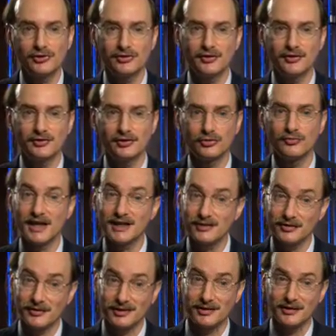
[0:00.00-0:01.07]
so there's a
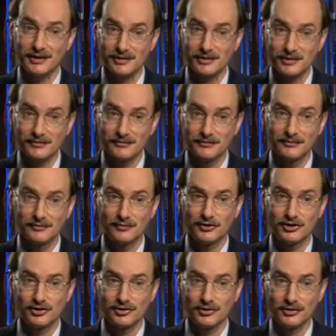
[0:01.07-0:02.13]
restlessness which is